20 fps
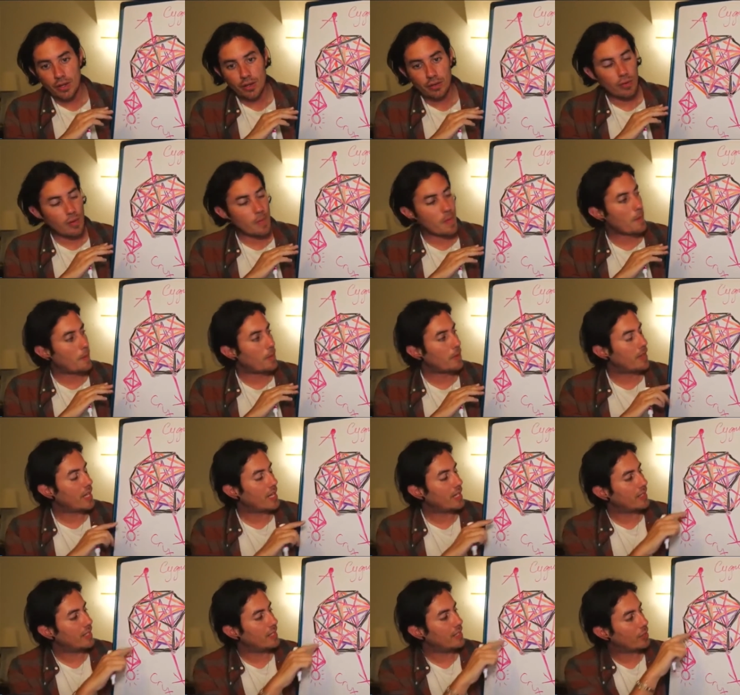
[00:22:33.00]
remember
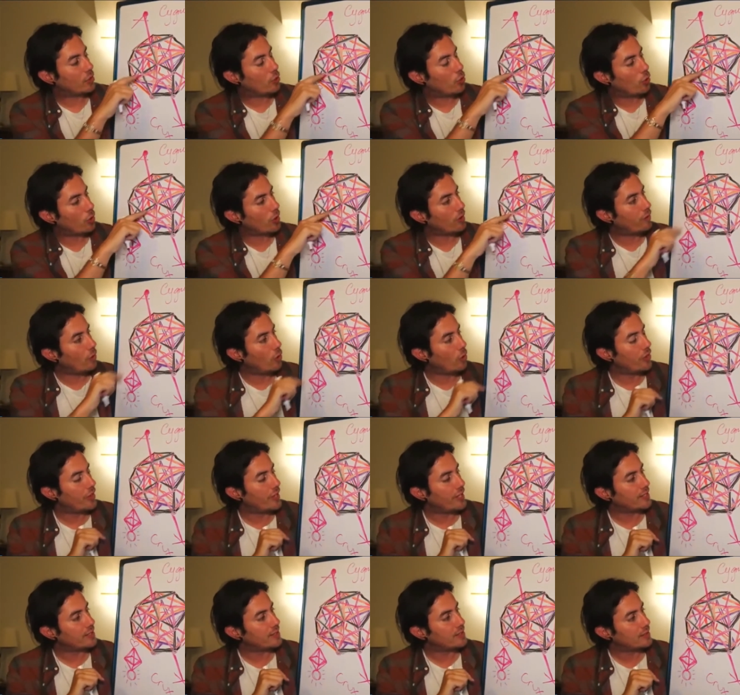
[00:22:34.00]
that in the core of all
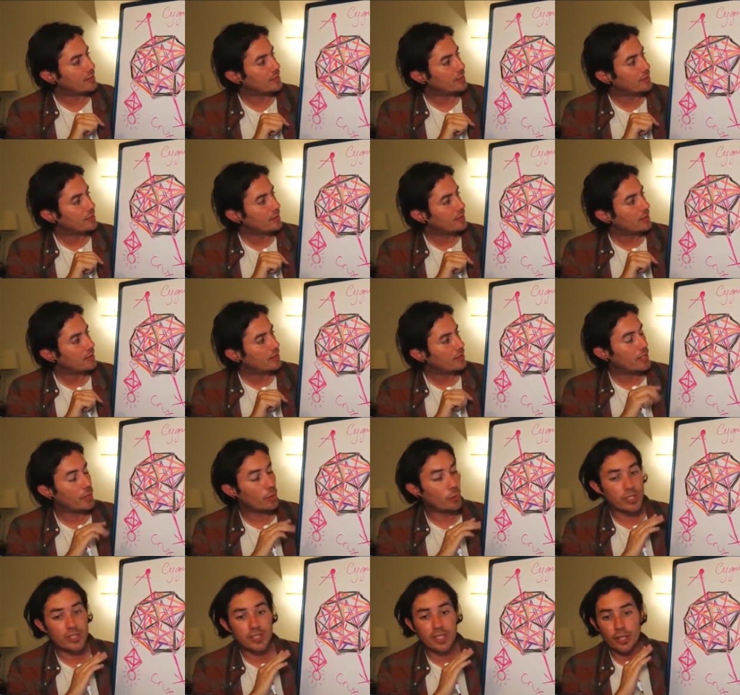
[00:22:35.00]
this,
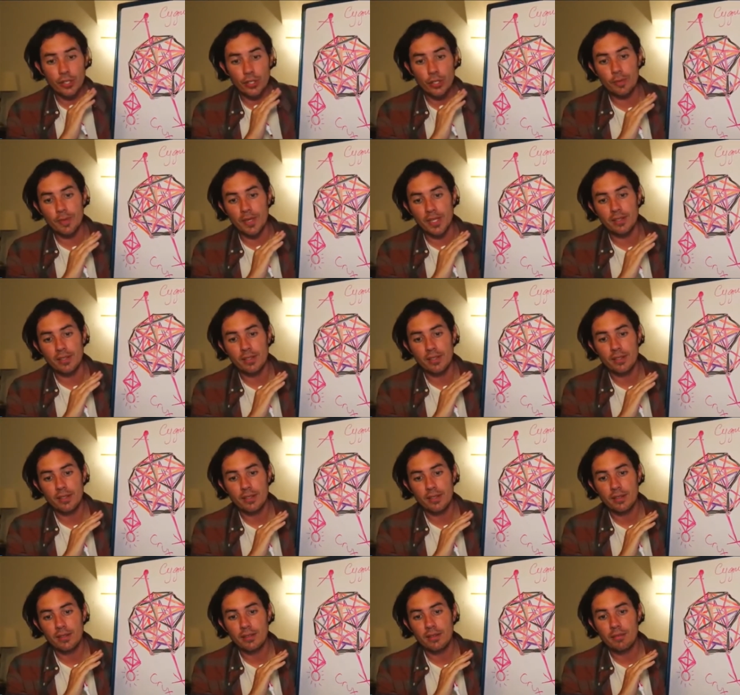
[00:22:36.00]
there was a human
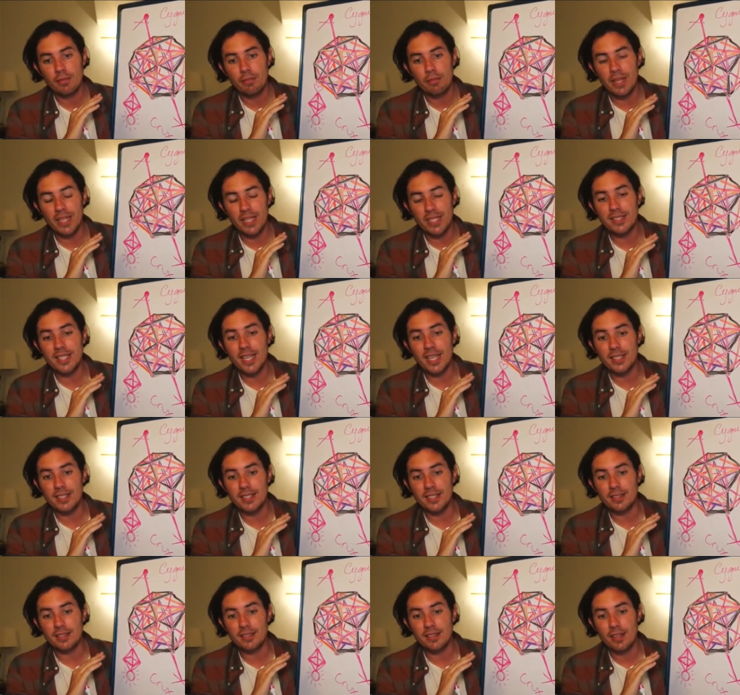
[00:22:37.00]

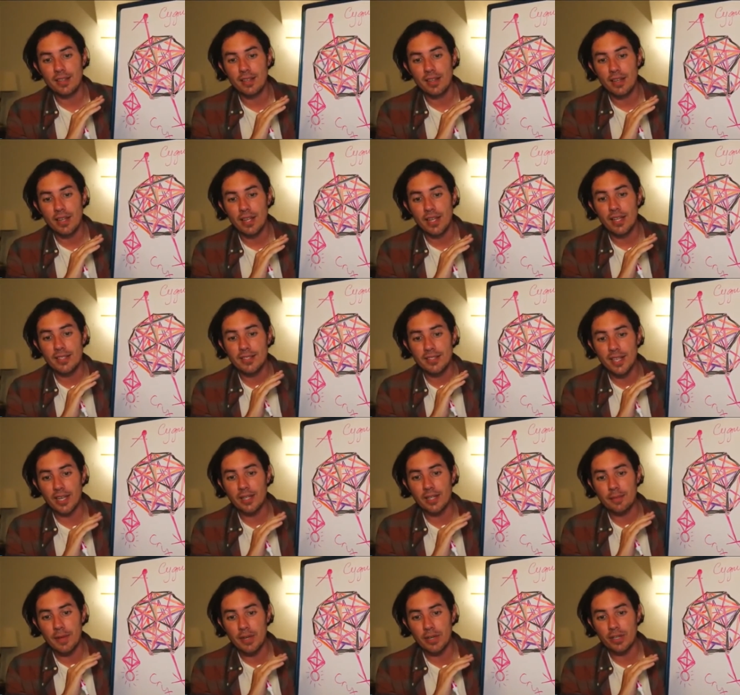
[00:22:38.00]
meditating
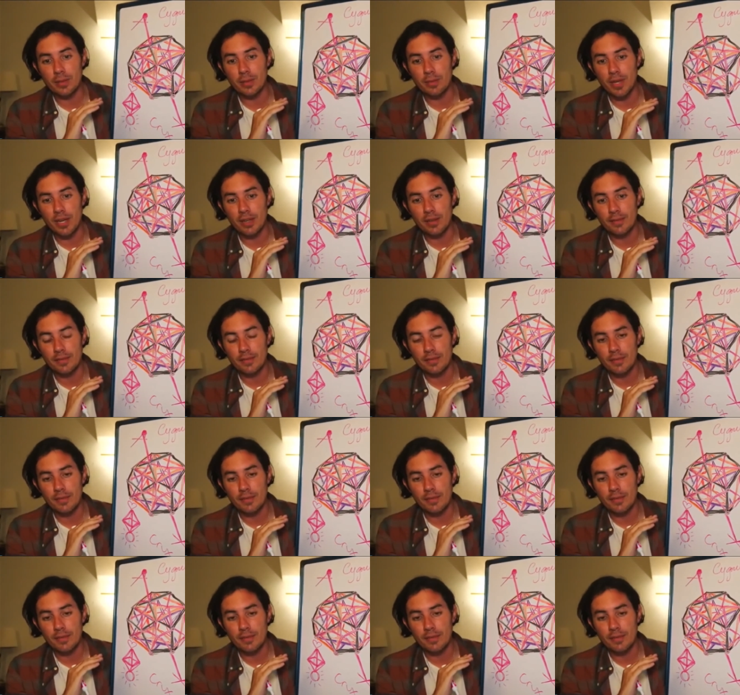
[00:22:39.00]
inside a Merkaba.